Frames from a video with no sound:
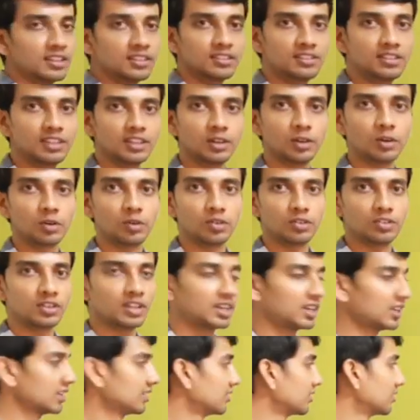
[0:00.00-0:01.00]
0,
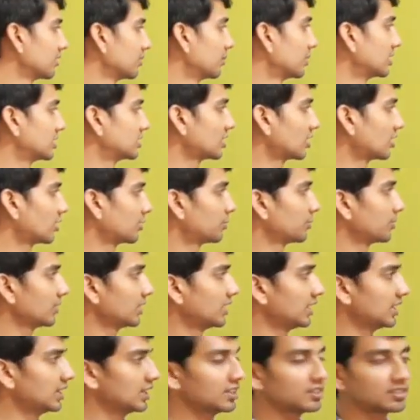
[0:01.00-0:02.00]
that is measure of
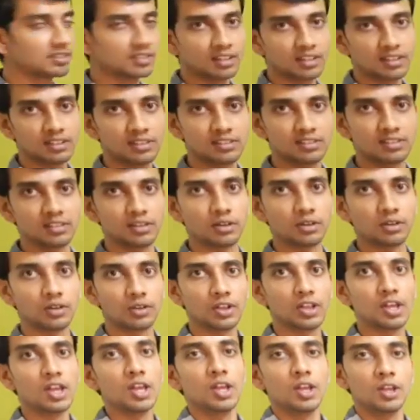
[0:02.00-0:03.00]
E is 0.
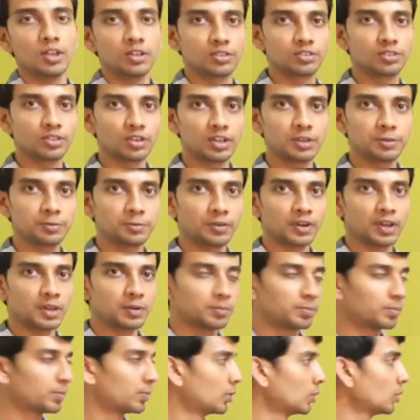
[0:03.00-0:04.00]
So if I
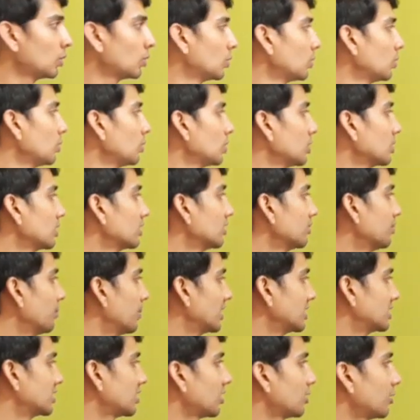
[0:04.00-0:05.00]
prove
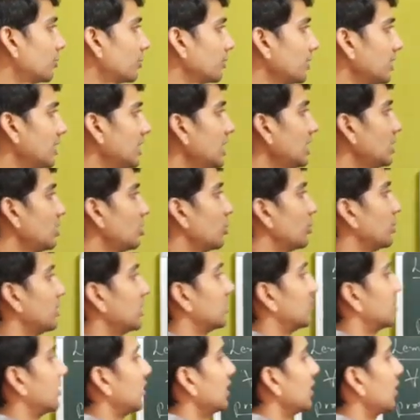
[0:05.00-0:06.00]
measure of E to
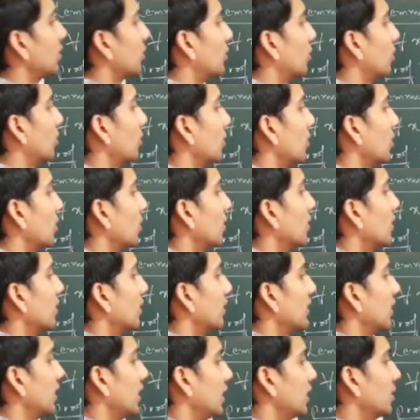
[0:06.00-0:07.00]
be 0
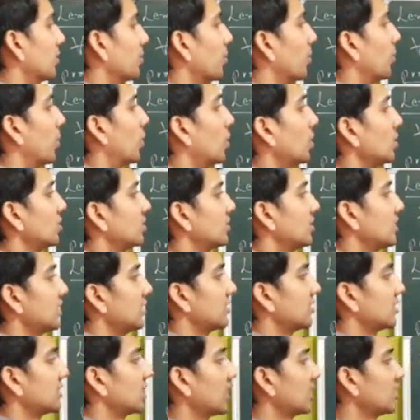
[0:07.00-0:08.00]
in both
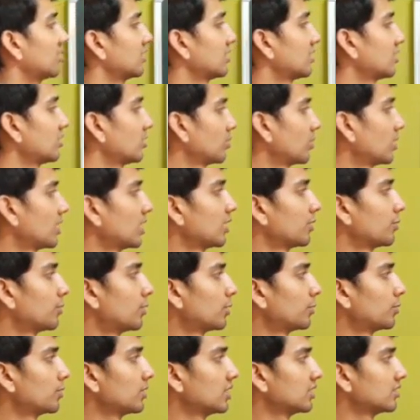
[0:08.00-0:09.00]
these cases where f
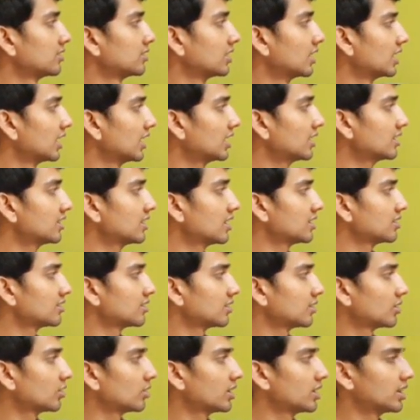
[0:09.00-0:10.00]
of t is greater than
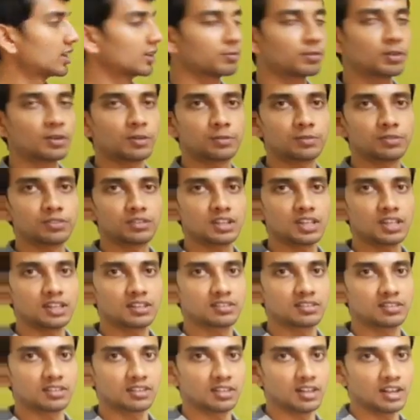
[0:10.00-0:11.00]
0 and f of t
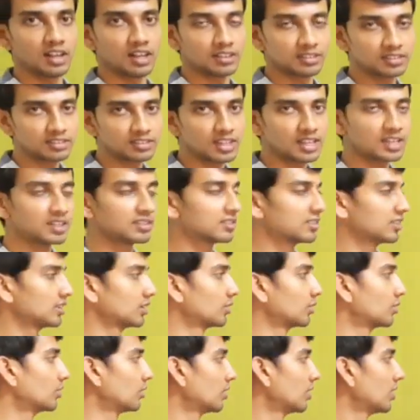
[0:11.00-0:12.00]
is less than
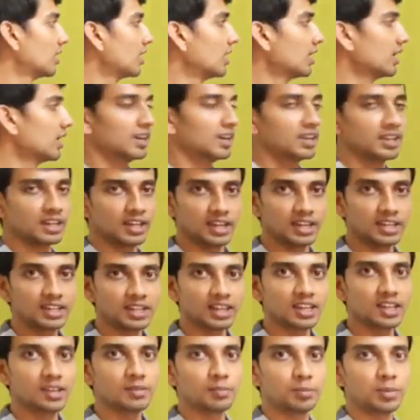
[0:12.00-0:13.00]
0,
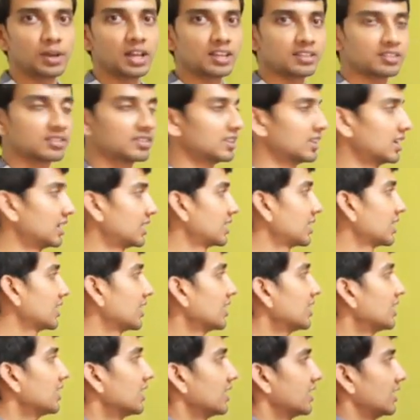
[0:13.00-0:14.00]
it implies that
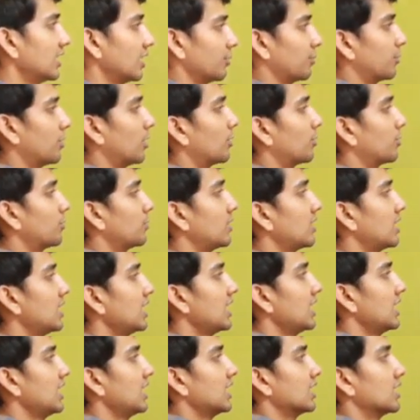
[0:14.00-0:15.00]
f of
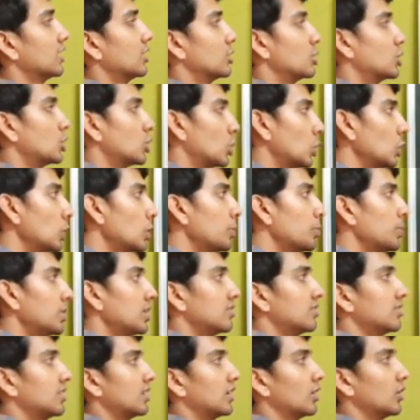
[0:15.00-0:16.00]
t should
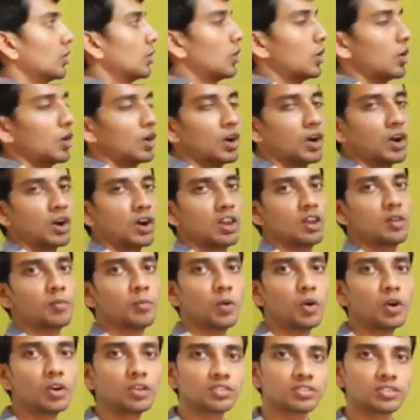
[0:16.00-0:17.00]
be 0
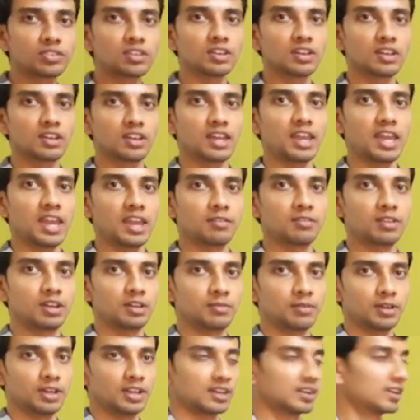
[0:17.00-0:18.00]
almost
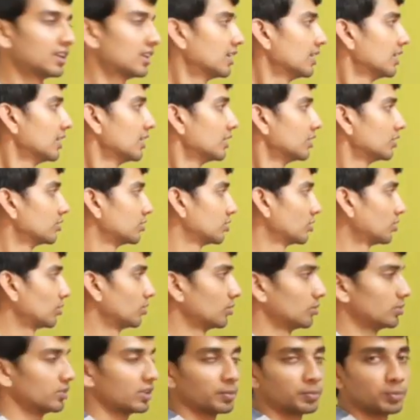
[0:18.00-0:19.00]
everywhere.
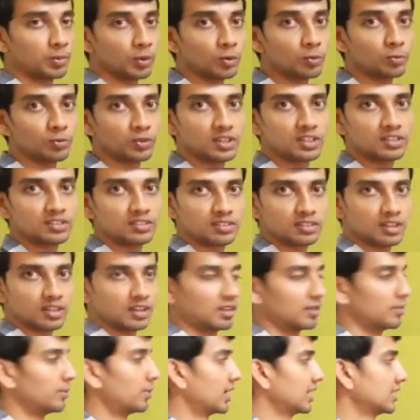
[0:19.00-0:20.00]
So the proof is
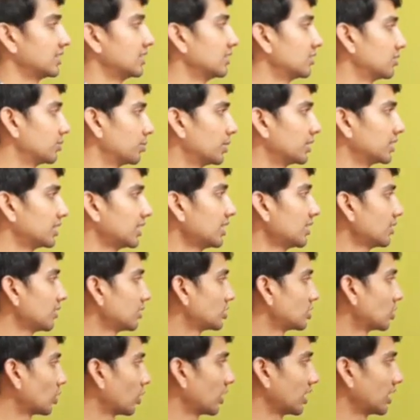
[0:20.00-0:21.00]
by this
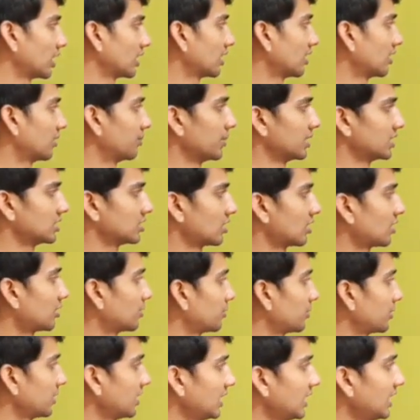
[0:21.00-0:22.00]
method, showing a measure
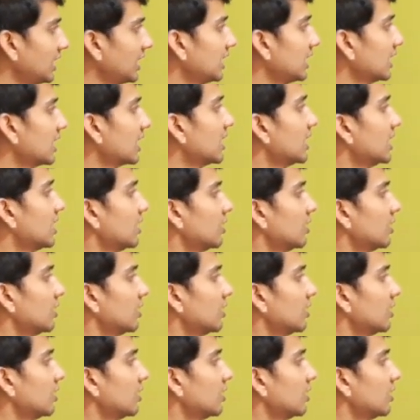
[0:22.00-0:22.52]
of E